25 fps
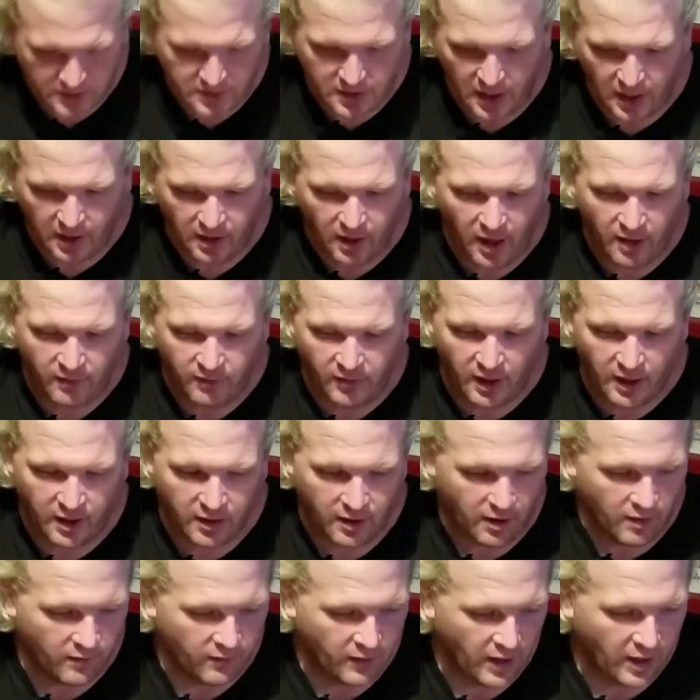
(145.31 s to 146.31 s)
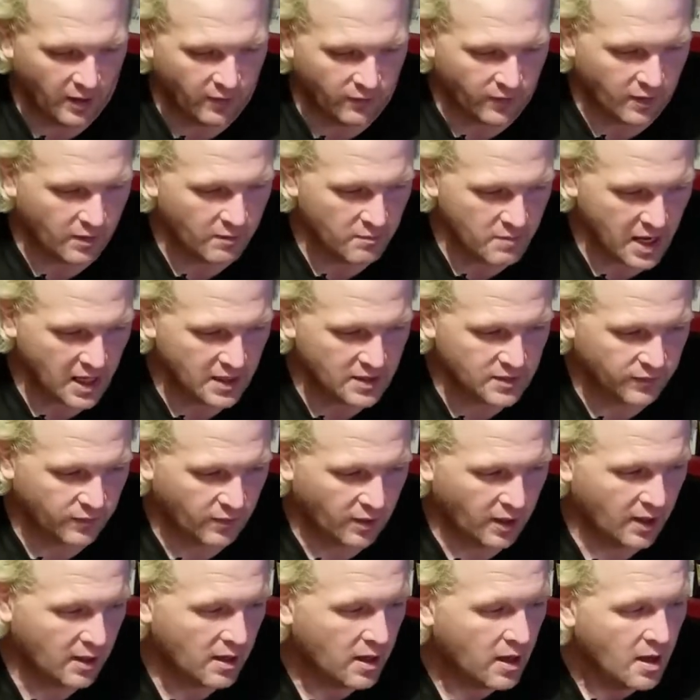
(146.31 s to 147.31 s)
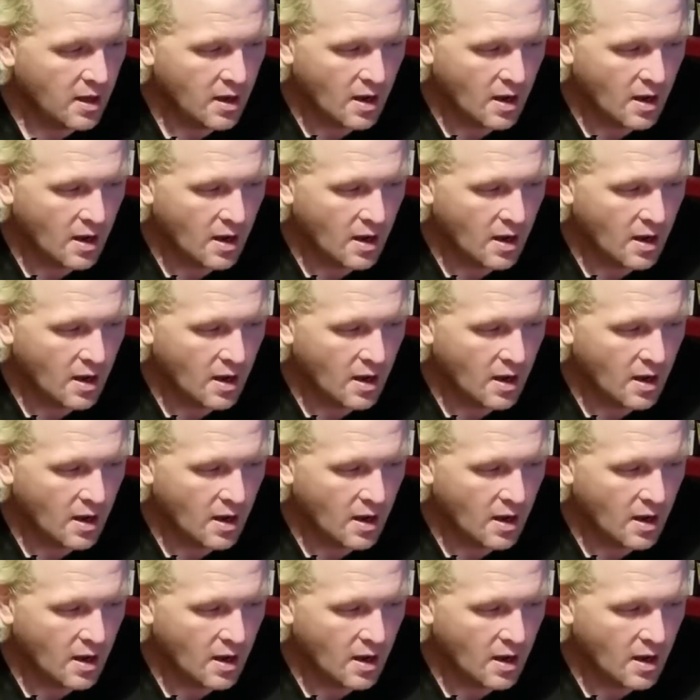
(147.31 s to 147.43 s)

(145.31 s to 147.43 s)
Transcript: a very firm base for it.